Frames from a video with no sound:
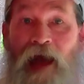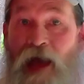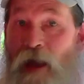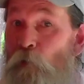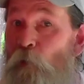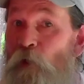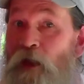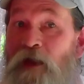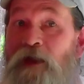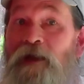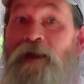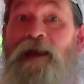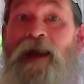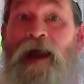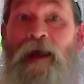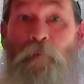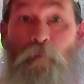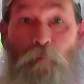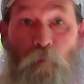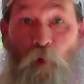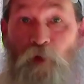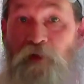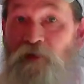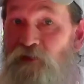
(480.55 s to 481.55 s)
I went
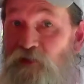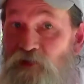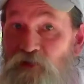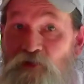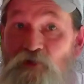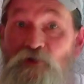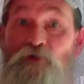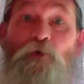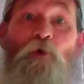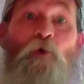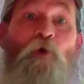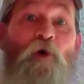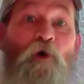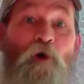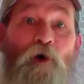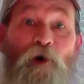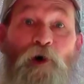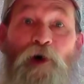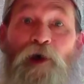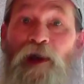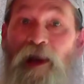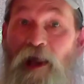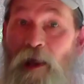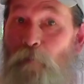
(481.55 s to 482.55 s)
to the
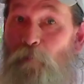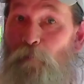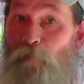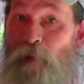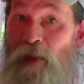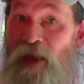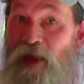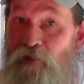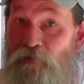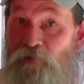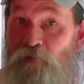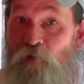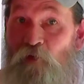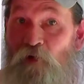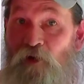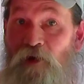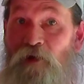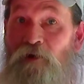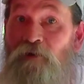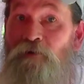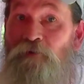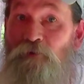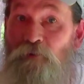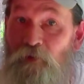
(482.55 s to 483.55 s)
store and I paid
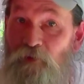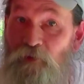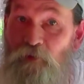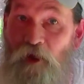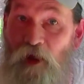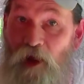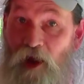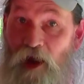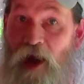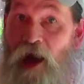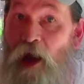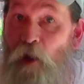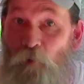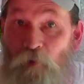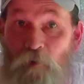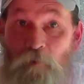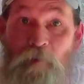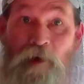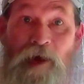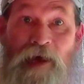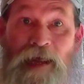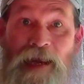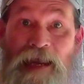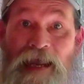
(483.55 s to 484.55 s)
for it with our
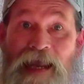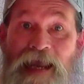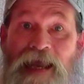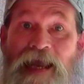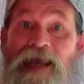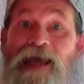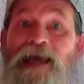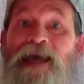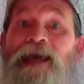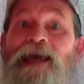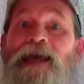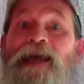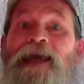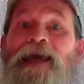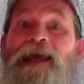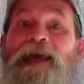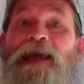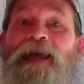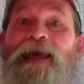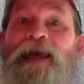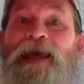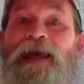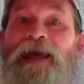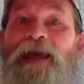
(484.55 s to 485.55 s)
money,
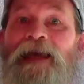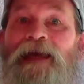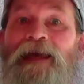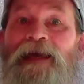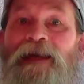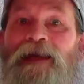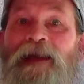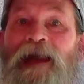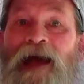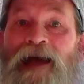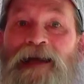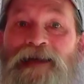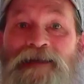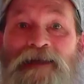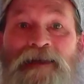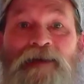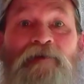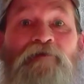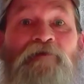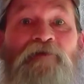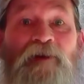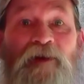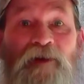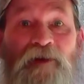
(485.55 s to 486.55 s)
and I did
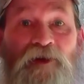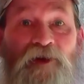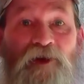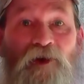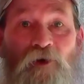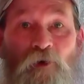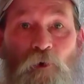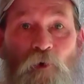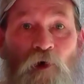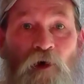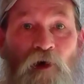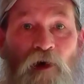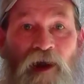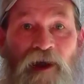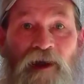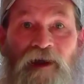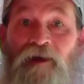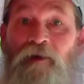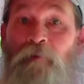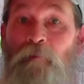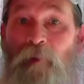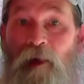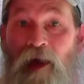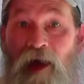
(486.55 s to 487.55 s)
a video where I
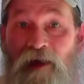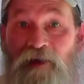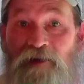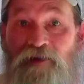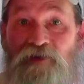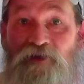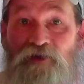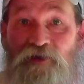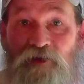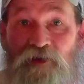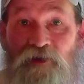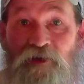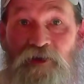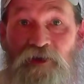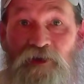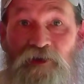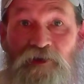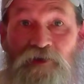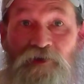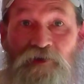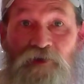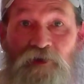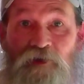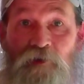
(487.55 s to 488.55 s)
unboxed
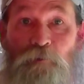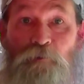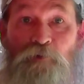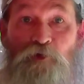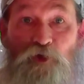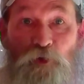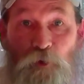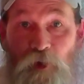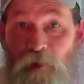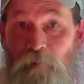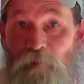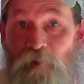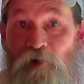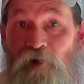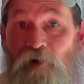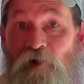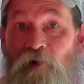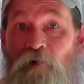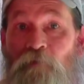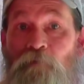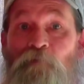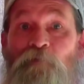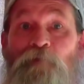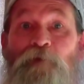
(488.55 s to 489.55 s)
the
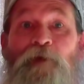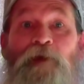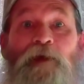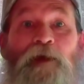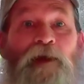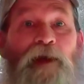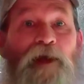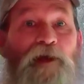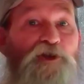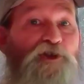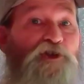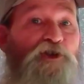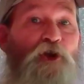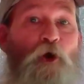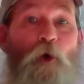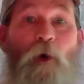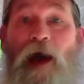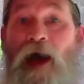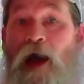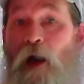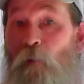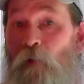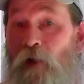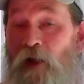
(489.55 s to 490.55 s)
trimmer and I show
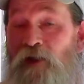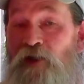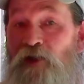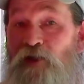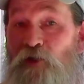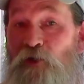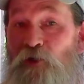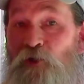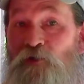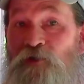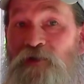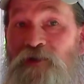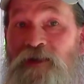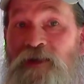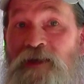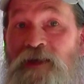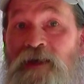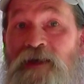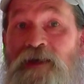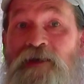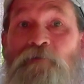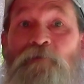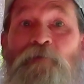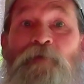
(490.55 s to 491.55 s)
how I use
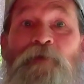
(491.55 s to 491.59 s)
it